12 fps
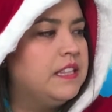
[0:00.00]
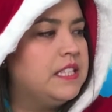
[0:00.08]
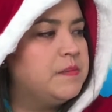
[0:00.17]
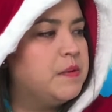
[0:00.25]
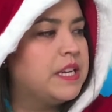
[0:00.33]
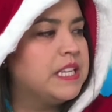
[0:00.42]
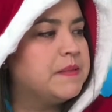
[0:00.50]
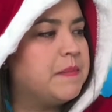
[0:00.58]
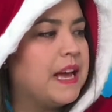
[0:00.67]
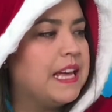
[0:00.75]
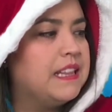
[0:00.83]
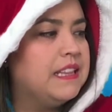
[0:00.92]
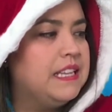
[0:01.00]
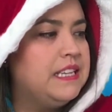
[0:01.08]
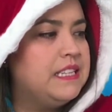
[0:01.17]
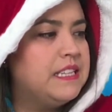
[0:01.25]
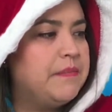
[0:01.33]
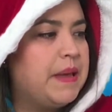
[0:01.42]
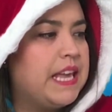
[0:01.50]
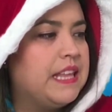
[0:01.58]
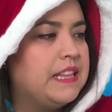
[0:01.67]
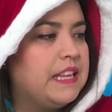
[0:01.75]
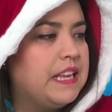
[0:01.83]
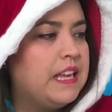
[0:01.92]
This book is by Linda
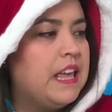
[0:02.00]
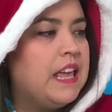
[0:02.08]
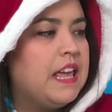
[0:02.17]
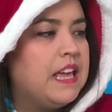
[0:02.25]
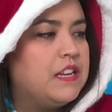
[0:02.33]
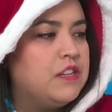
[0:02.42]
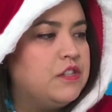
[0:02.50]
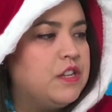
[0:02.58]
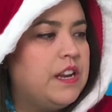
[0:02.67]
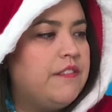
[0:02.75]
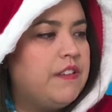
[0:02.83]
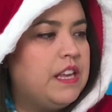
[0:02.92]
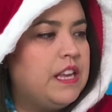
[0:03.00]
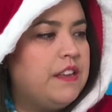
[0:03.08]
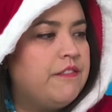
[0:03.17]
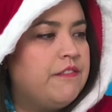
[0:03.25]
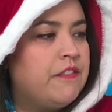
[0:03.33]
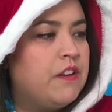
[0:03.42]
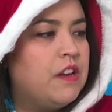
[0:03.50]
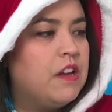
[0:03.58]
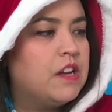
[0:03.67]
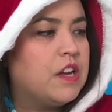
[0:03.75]
Bailey and Genevieve